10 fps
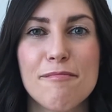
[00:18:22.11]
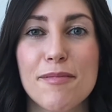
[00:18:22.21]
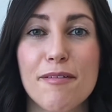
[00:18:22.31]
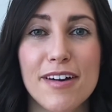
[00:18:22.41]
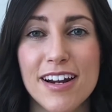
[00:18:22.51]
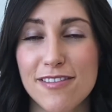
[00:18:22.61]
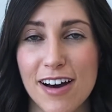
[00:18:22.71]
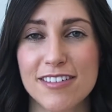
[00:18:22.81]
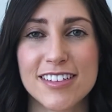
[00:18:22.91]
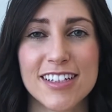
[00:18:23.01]
But what I
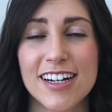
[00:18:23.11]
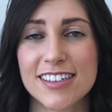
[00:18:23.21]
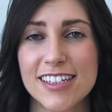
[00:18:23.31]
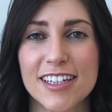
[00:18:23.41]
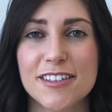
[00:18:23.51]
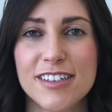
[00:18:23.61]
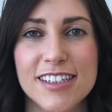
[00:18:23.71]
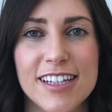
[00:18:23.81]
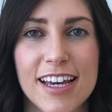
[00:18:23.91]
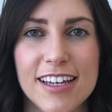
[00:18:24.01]
found is that at the end of the
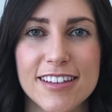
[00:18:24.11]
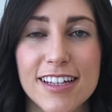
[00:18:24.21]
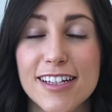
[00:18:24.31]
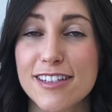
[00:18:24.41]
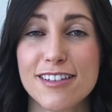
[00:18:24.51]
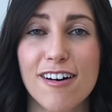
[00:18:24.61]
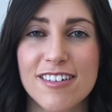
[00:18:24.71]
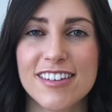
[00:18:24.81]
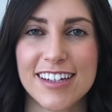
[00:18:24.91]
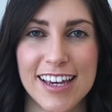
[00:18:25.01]
day, that's
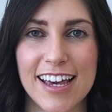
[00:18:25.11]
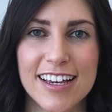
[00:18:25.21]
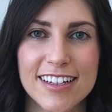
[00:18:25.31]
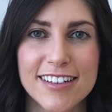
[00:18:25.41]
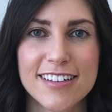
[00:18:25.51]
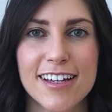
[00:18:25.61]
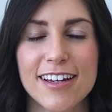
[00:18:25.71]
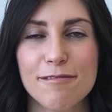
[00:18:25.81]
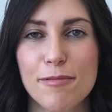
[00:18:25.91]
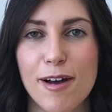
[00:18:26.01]
not the case.
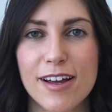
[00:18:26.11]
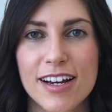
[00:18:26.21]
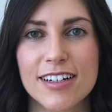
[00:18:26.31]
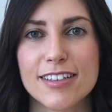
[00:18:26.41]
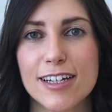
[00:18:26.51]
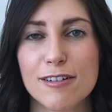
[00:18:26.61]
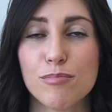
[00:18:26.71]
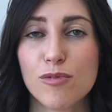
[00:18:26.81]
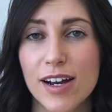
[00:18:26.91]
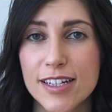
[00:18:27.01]
Products are
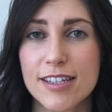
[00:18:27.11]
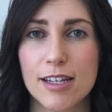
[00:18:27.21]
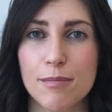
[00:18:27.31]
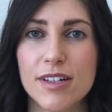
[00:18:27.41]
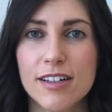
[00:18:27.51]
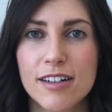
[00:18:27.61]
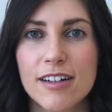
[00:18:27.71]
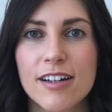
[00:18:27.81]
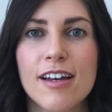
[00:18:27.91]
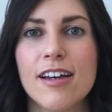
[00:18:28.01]
quite similar,